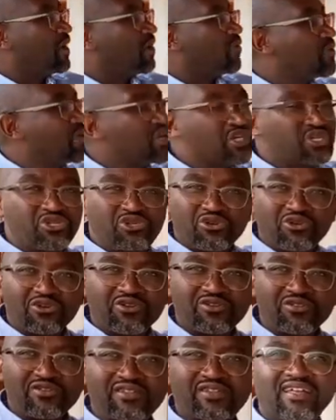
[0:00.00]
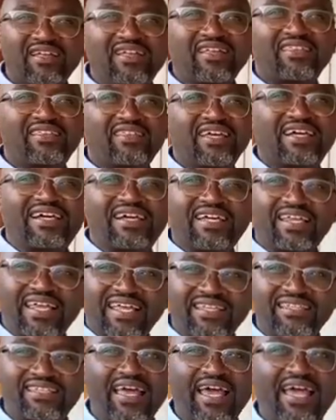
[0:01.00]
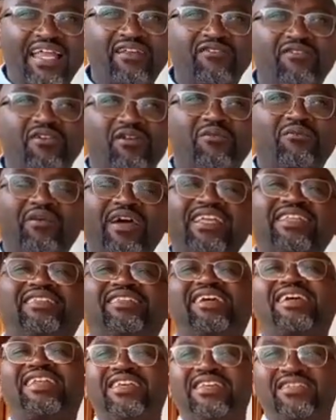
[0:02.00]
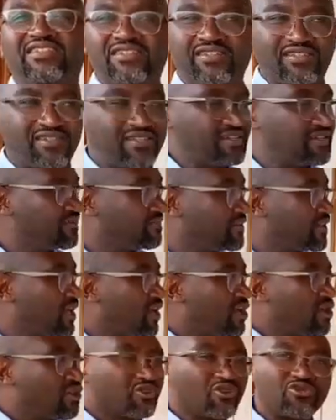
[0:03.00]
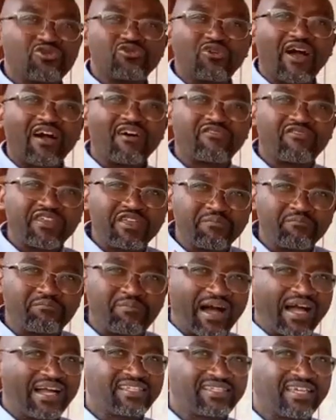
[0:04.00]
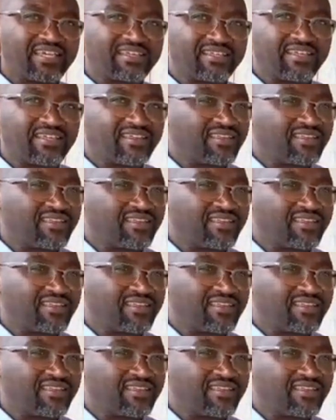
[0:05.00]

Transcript: we chose the great environmentalists, those who have impacted the